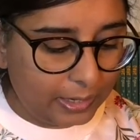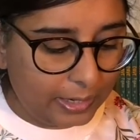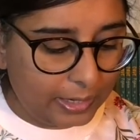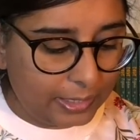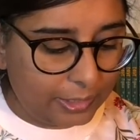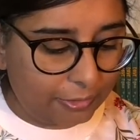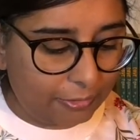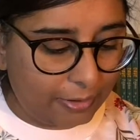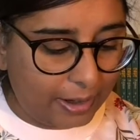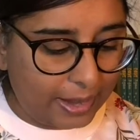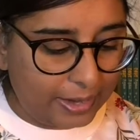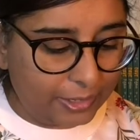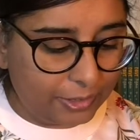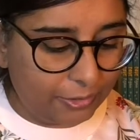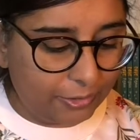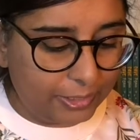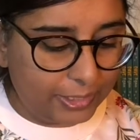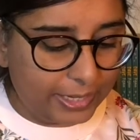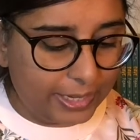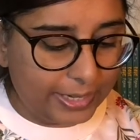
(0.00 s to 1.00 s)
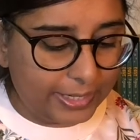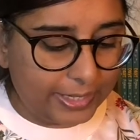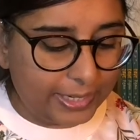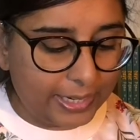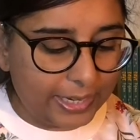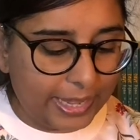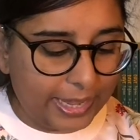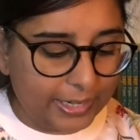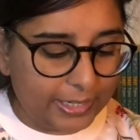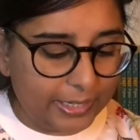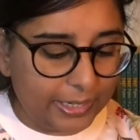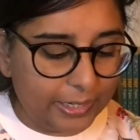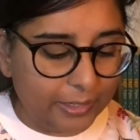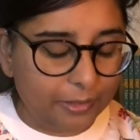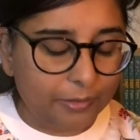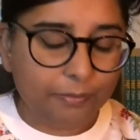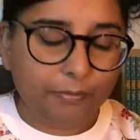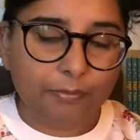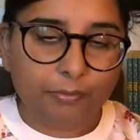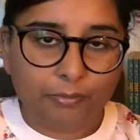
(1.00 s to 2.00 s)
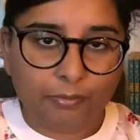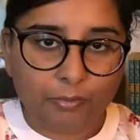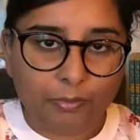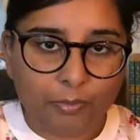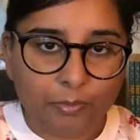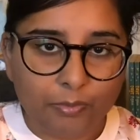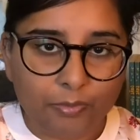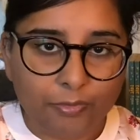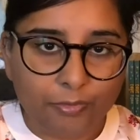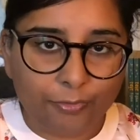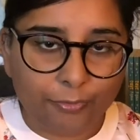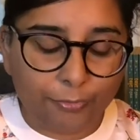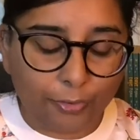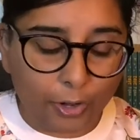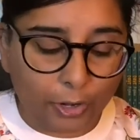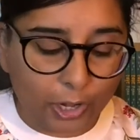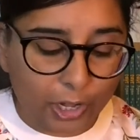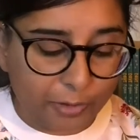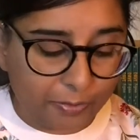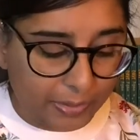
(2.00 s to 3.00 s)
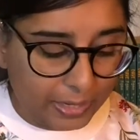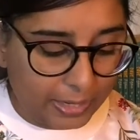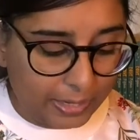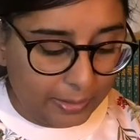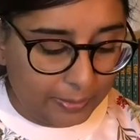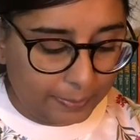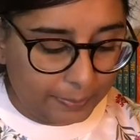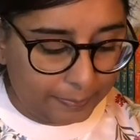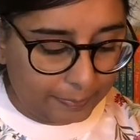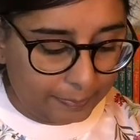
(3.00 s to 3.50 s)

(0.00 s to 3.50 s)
his granddaughter had collected. "Follow me."